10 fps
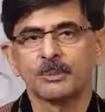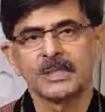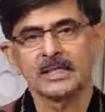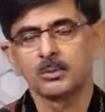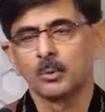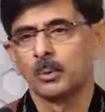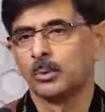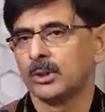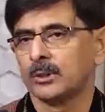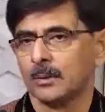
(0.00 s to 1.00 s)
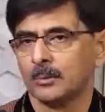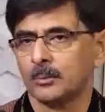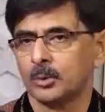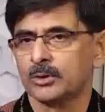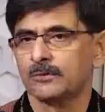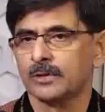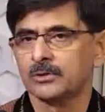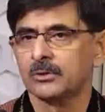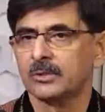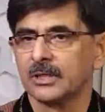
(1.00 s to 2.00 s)
but that's what most of our
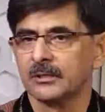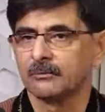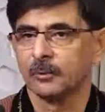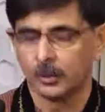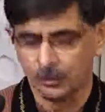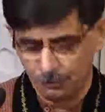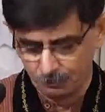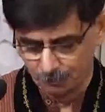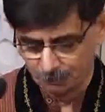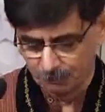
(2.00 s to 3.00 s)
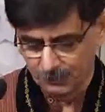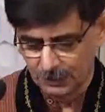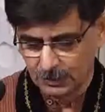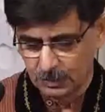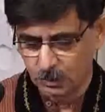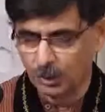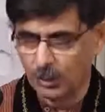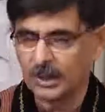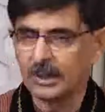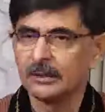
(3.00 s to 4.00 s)
children can afford. So
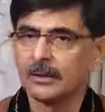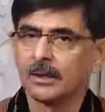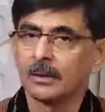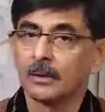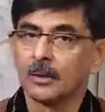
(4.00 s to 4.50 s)
we're working there.